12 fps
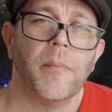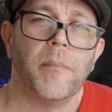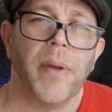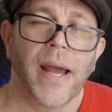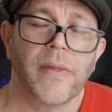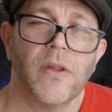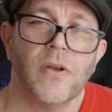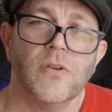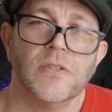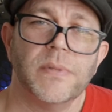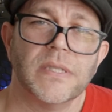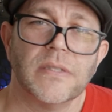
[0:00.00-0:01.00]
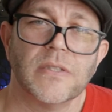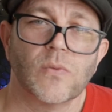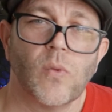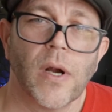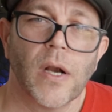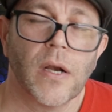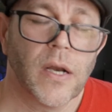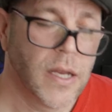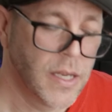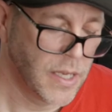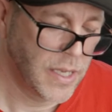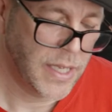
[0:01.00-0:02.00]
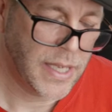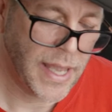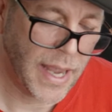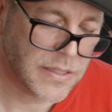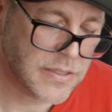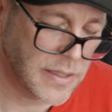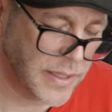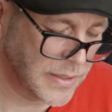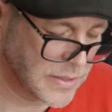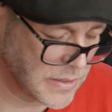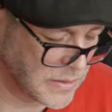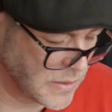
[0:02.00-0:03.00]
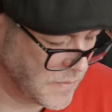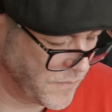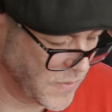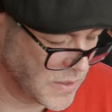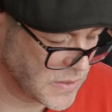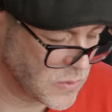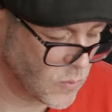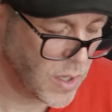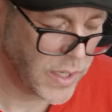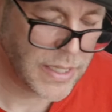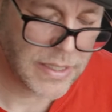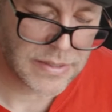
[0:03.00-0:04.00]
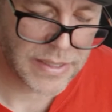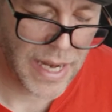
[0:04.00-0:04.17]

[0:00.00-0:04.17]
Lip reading: back in the news business where he actually swung his